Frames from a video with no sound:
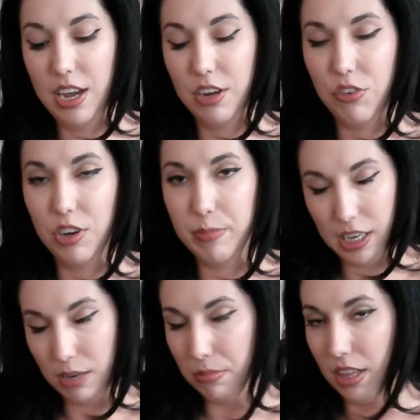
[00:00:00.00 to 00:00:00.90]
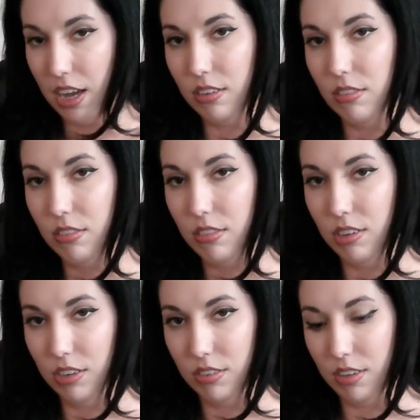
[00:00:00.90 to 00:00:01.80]
I agree, but keep that
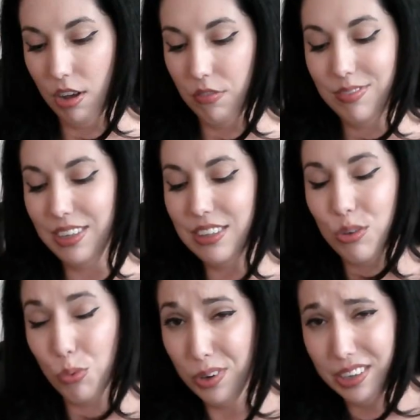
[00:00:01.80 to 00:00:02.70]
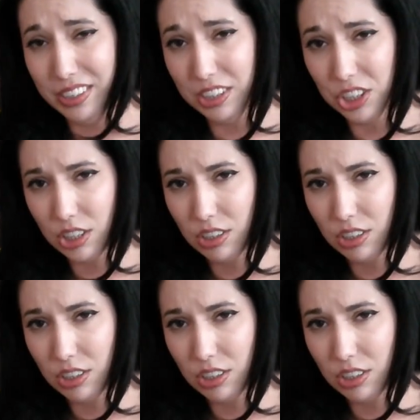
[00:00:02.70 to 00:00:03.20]
to yourself. It's orange.